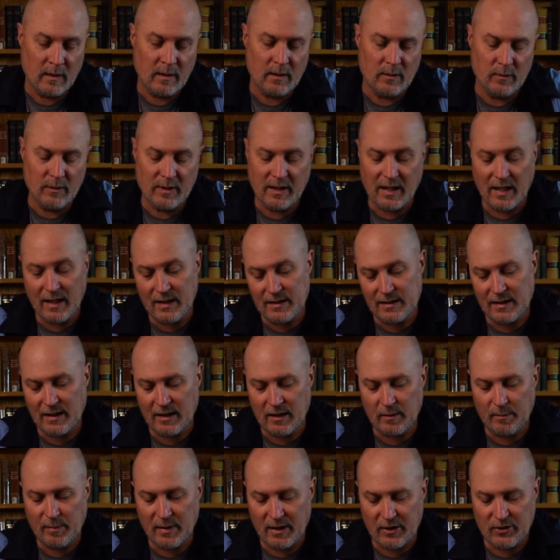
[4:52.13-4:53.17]
you can't take
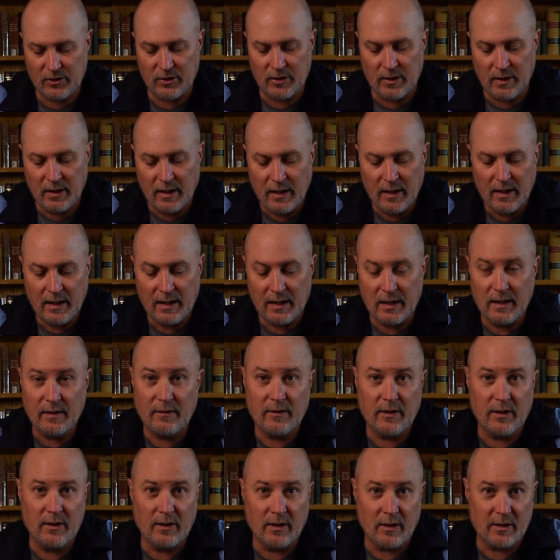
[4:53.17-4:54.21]
a picture if
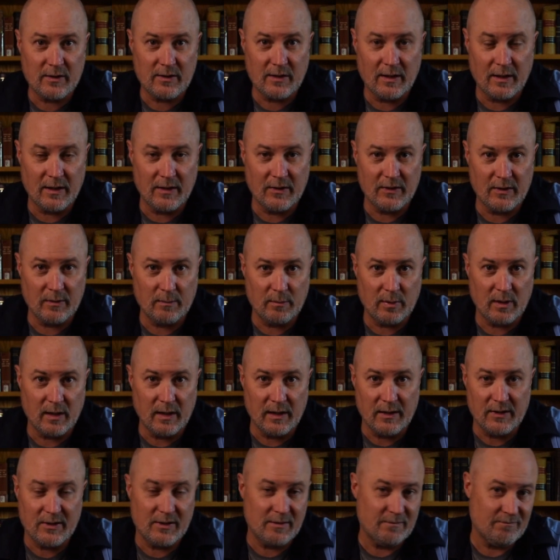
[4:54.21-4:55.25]
the dark slide is in
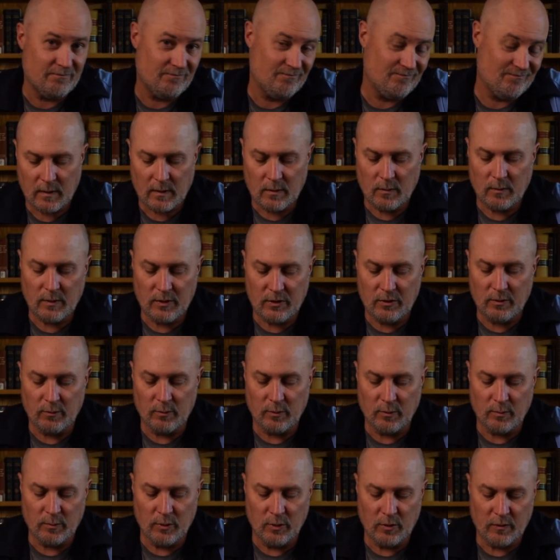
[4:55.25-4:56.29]
place. Once you
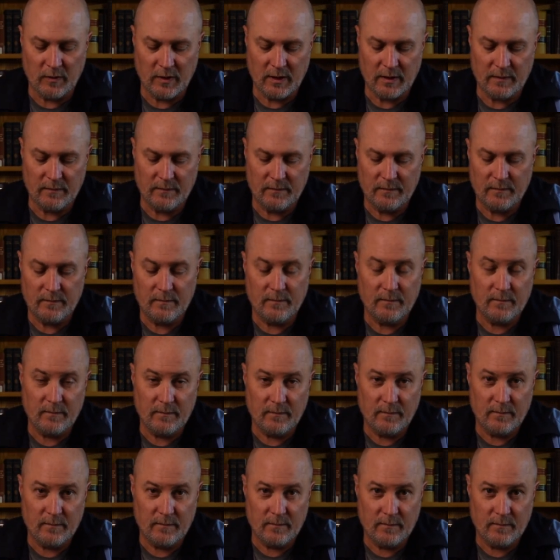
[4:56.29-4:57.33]
remove it,
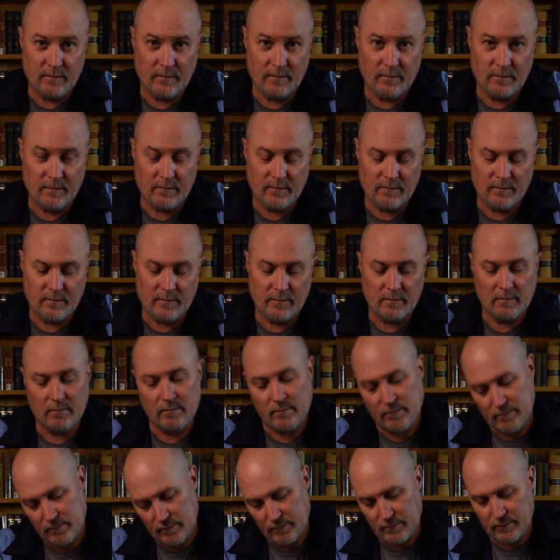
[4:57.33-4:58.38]

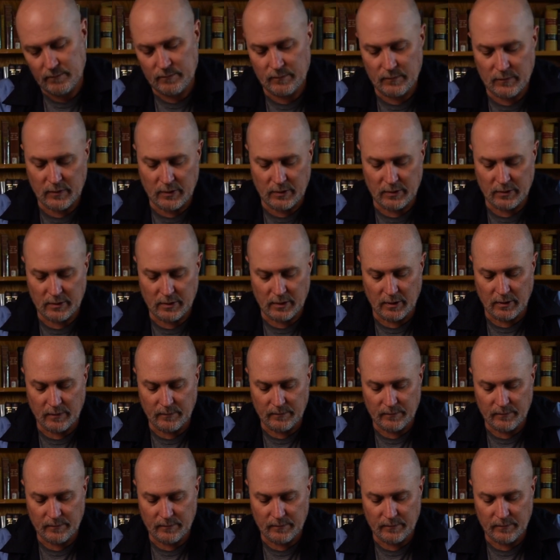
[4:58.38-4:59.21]
there you go.